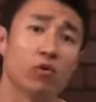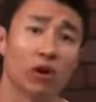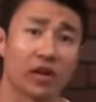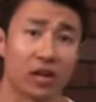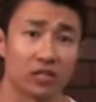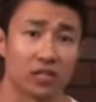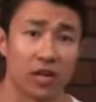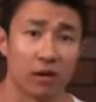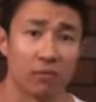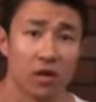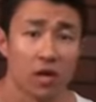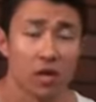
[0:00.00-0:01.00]
workouts
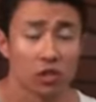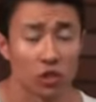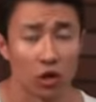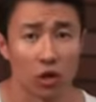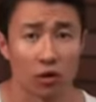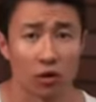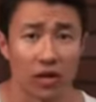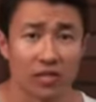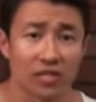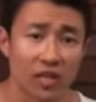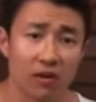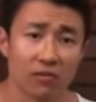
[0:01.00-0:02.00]
now. So
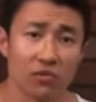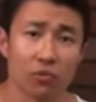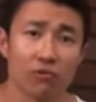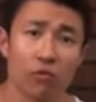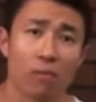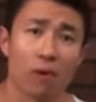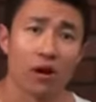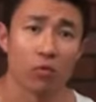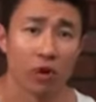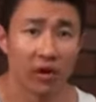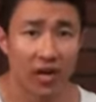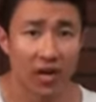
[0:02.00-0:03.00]
instead of doing full body
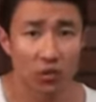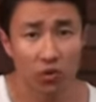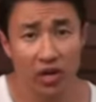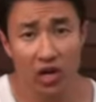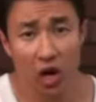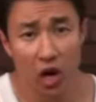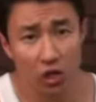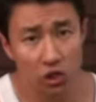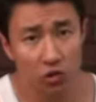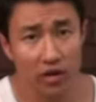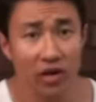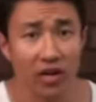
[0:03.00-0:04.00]
workouts, we're going to
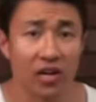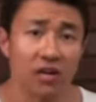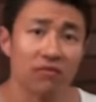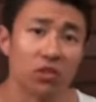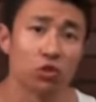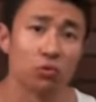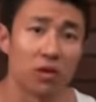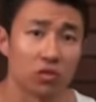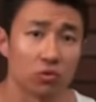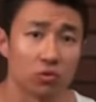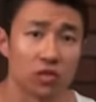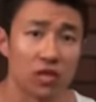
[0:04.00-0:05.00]
concentrate on individual
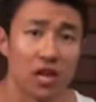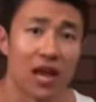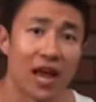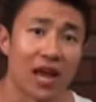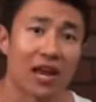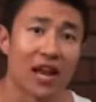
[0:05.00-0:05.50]
muscles and